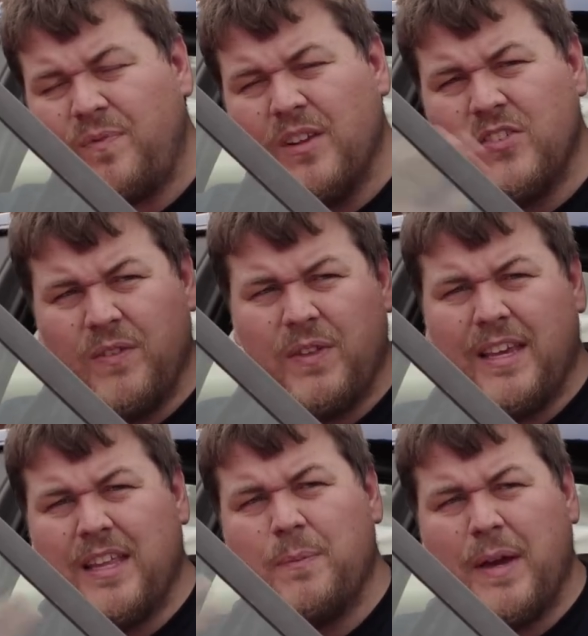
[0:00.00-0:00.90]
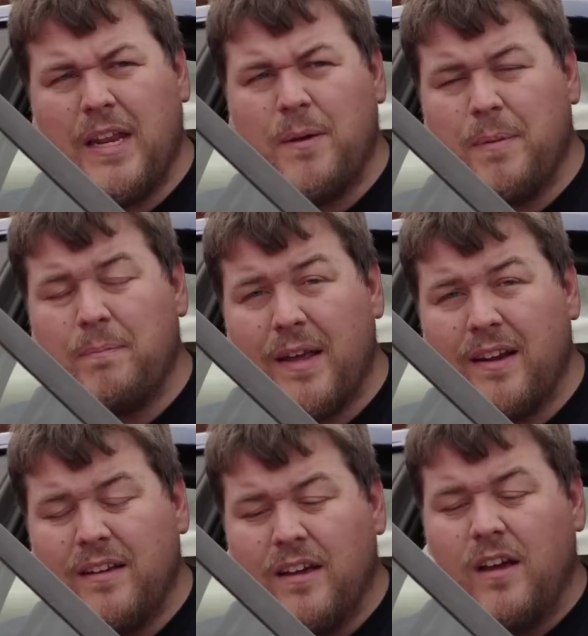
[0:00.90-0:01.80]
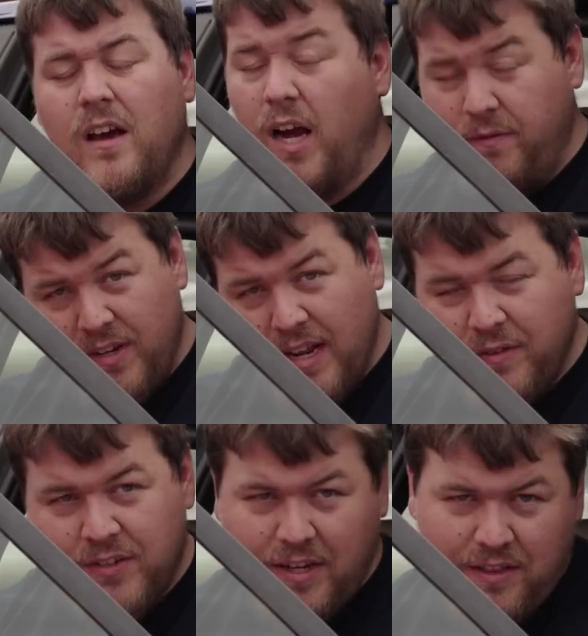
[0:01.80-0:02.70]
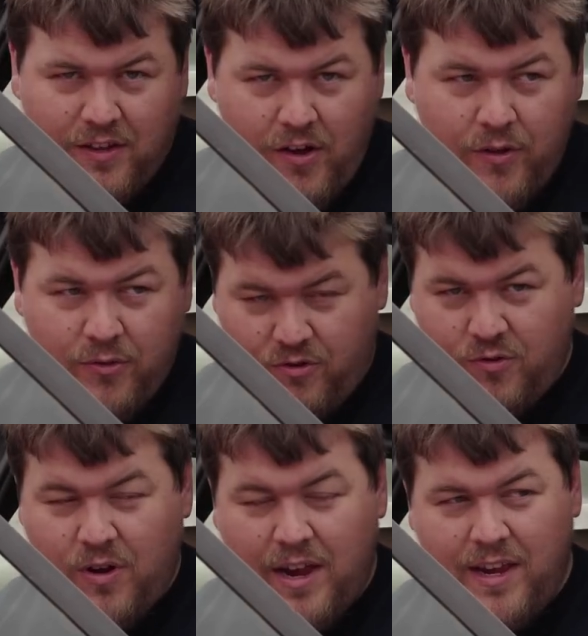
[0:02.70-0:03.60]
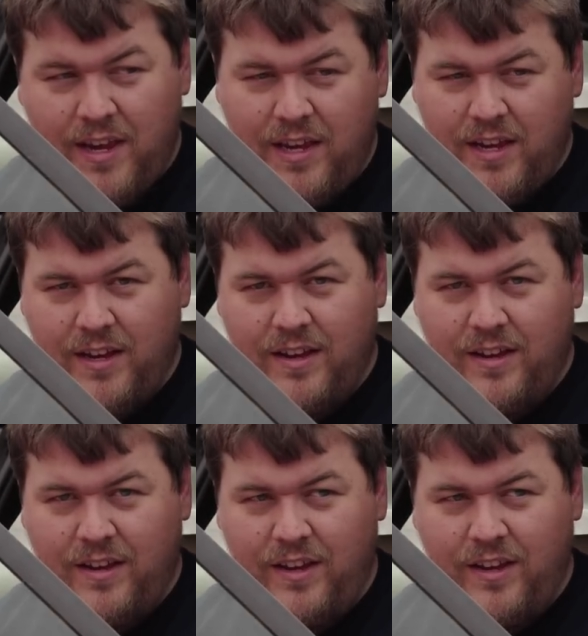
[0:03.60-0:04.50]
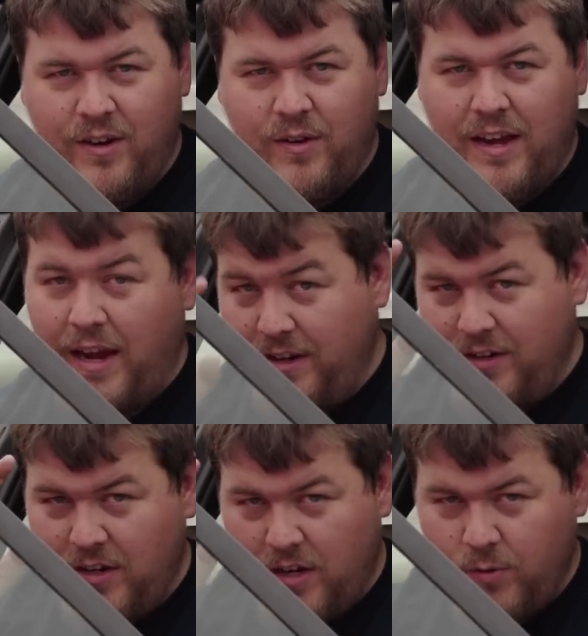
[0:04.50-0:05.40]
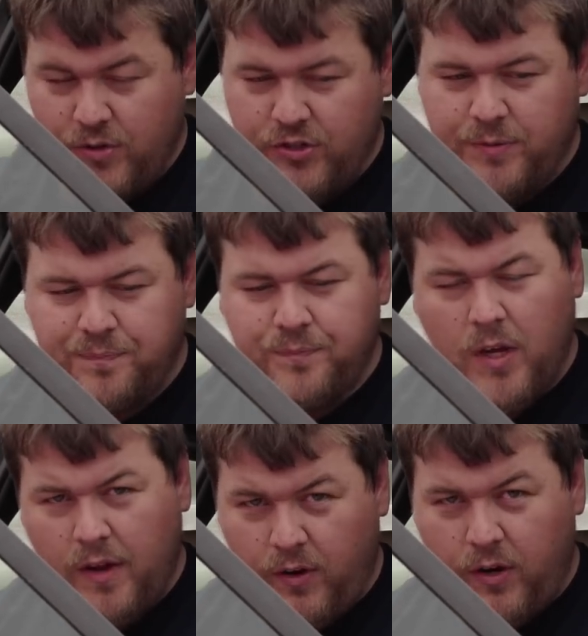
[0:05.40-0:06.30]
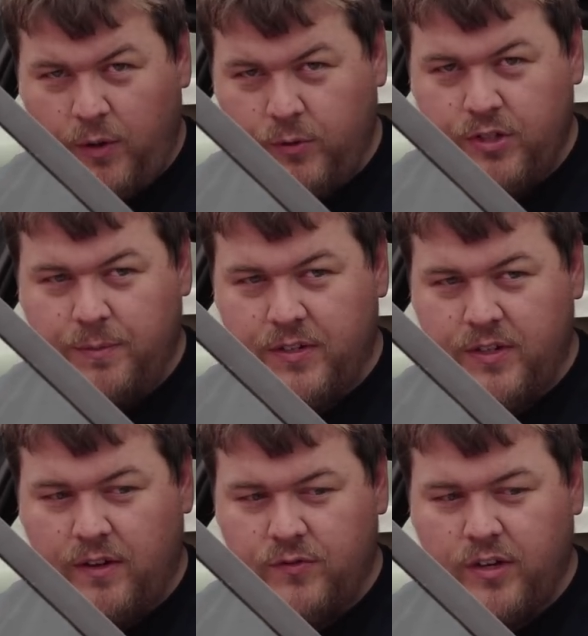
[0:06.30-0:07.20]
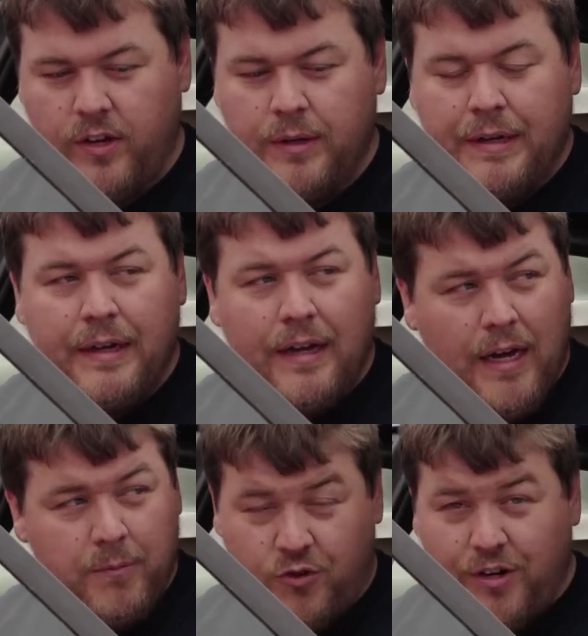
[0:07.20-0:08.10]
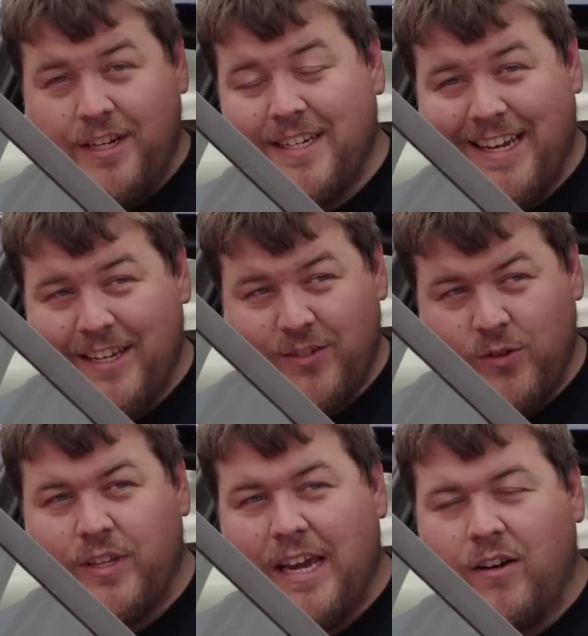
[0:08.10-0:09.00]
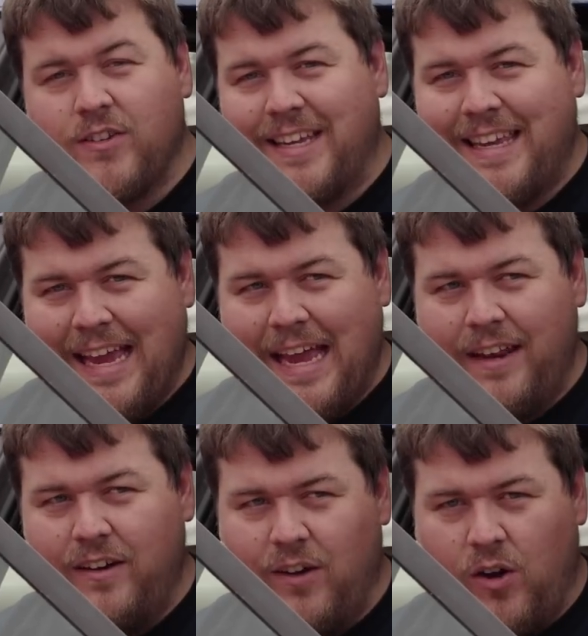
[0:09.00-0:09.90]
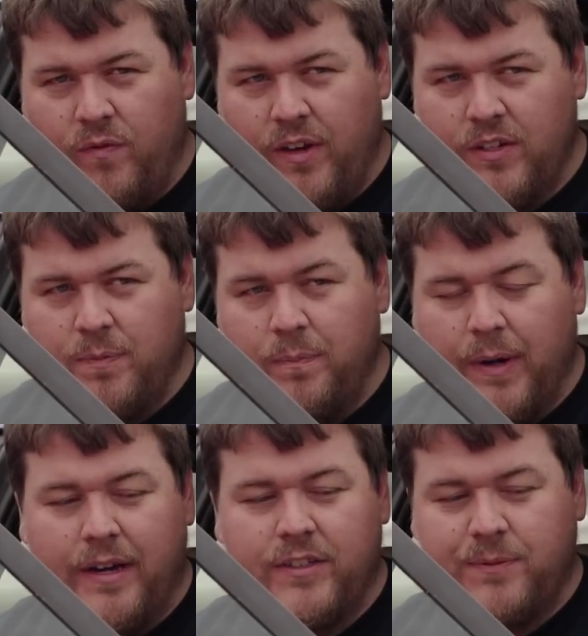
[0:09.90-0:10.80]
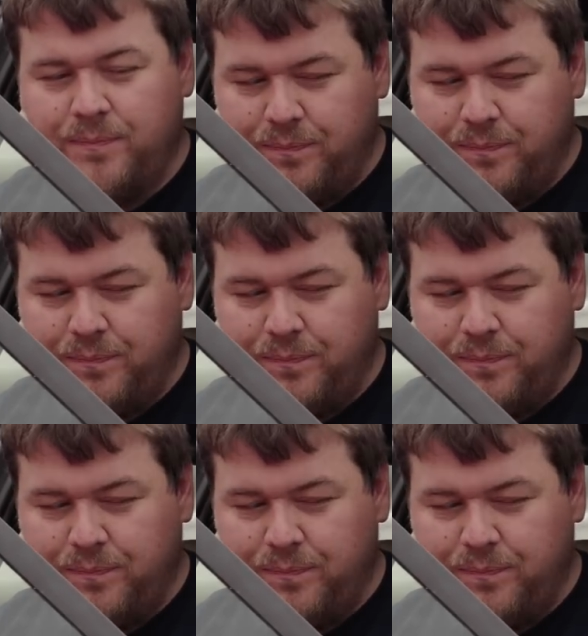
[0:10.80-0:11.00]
see if they can get the paint a bit better. I've never taken the car through a hand car wash. I've only washed it myself, so I'm trying to take as good care as I can of it, but